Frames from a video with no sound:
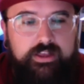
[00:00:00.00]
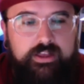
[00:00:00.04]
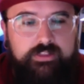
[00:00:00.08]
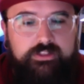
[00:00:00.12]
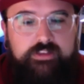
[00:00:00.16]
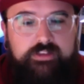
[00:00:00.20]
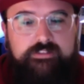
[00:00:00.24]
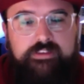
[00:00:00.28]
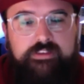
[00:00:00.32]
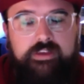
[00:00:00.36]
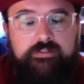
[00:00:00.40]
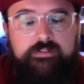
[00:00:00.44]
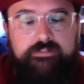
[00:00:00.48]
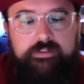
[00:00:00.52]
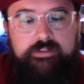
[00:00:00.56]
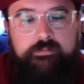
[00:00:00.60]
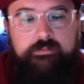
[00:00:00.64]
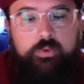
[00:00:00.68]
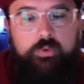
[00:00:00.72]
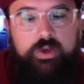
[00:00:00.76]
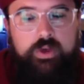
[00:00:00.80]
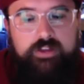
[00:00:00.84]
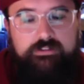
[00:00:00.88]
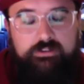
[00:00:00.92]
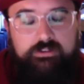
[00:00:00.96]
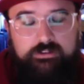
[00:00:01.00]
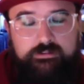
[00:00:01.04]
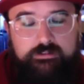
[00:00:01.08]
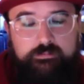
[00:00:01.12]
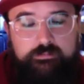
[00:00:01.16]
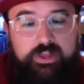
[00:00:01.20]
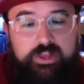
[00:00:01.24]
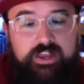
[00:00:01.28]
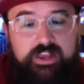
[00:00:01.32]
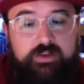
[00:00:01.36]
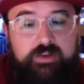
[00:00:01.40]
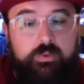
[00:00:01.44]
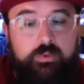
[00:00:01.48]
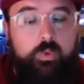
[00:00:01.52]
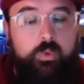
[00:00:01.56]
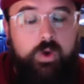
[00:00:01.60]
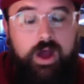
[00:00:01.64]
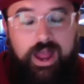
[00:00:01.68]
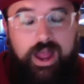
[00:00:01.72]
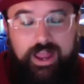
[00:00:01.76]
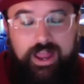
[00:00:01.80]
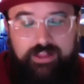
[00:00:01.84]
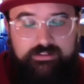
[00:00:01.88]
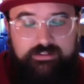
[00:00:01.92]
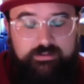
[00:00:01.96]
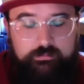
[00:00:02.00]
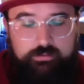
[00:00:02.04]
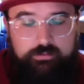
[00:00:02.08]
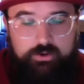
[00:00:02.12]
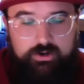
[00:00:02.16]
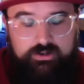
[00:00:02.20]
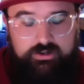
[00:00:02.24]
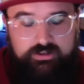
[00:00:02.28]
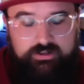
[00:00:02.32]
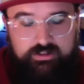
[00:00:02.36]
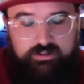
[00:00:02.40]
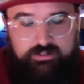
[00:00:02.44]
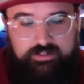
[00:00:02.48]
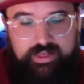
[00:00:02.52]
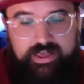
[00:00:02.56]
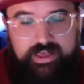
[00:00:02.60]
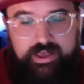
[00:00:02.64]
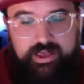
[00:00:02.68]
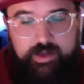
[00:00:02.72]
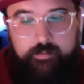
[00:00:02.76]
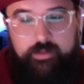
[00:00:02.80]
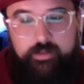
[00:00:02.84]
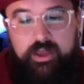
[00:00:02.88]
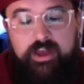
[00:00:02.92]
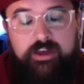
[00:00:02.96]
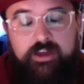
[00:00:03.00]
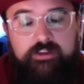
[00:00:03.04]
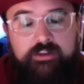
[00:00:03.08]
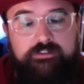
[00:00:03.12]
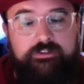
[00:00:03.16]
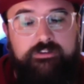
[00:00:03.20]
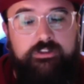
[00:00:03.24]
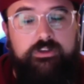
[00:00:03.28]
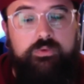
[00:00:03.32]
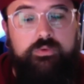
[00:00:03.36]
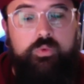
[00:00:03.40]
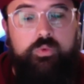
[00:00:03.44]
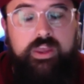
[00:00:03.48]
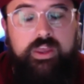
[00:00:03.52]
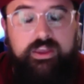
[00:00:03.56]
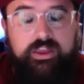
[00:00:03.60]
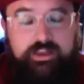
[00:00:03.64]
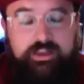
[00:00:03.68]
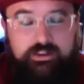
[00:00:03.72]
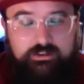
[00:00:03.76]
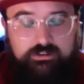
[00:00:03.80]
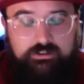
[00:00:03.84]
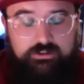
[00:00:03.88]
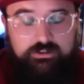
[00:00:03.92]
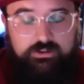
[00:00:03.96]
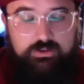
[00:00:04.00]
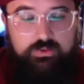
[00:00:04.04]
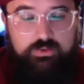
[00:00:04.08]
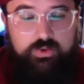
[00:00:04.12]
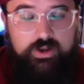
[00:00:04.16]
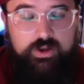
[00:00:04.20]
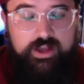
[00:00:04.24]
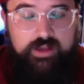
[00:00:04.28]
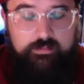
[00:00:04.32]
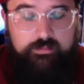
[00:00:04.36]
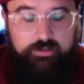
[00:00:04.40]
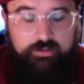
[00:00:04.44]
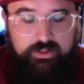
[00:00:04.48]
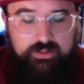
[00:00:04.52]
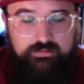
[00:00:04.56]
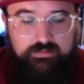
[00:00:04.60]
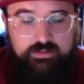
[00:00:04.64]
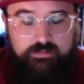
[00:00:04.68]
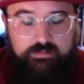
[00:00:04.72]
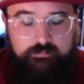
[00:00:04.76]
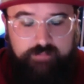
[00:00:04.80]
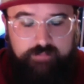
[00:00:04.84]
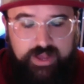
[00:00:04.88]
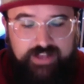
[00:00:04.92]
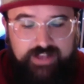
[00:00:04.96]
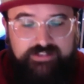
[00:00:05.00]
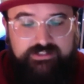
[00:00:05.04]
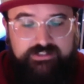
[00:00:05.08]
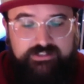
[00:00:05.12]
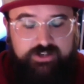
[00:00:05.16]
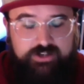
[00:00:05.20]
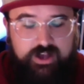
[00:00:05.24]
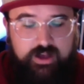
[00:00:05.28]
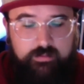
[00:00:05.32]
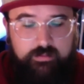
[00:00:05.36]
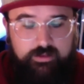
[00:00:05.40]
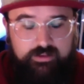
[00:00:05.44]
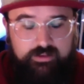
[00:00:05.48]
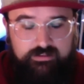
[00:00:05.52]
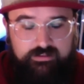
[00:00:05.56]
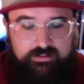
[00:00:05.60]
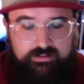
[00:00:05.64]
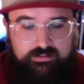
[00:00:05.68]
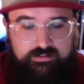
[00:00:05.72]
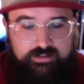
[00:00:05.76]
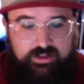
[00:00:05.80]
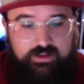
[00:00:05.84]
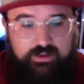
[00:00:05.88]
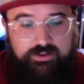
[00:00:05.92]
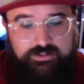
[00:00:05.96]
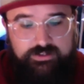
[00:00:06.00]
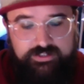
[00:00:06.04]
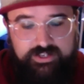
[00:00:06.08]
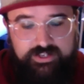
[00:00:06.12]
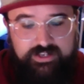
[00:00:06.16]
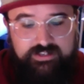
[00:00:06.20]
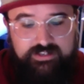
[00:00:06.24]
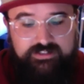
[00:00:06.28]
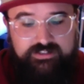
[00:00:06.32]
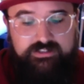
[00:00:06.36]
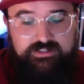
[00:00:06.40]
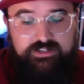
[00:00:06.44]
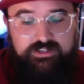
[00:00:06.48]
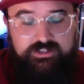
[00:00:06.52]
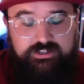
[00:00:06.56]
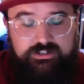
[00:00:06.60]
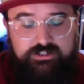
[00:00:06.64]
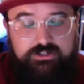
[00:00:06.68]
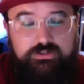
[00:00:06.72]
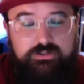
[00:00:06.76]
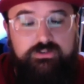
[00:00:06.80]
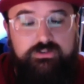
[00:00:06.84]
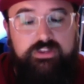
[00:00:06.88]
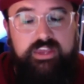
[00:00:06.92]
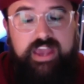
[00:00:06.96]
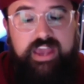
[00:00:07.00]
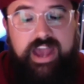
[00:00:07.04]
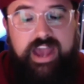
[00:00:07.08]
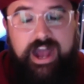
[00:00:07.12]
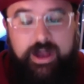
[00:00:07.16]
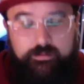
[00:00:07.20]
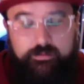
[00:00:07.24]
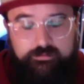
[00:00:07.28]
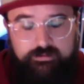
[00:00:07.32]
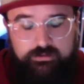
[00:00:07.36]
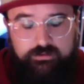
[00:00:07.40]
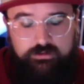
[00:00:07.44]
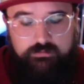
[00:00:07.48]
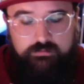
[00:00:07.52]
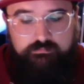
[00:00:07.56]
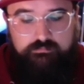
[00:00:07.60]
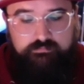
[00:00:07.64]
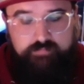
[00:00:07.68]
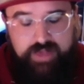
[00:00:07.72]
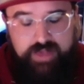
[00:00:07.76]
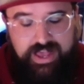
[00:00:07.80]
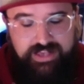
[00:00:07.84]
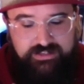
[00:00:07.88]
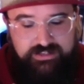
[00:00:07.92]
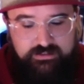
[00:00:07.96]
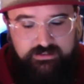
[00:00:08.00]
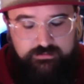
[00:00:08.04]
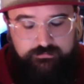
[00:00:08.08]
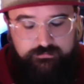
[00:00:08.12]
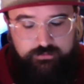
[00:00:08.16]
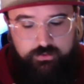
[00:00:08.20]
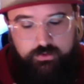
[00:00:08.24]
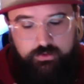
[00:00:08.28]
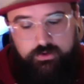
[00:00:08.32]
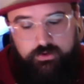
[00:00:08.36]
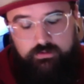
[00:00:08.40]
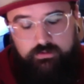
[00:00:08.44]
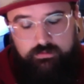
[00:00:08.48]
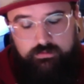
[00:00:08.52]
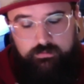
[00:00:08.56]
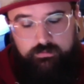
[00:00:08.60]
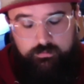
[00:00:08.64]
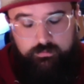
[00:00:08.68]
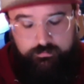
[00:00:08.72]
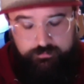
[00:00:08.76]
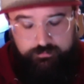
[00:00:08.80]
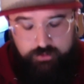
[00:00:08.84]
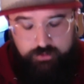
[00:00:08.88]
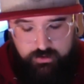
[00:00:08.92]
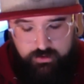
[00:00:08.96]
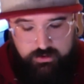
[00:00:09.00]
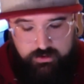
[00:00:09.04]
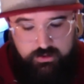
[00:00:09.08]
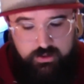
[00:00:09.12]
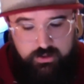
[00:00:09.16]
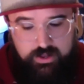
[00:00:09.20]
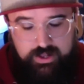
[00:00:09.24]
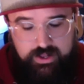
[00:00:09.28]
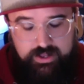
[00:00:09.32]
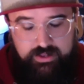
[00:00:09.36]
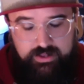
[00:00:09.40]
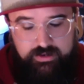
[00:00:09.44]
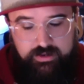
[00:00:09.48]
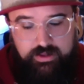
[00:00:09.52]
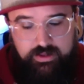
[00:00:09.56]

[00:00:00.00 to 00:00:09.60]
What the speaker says: This gives them a way to explain why it's important to them so that we can do what I believe the best job is in sales, is to do the absolute best for your client.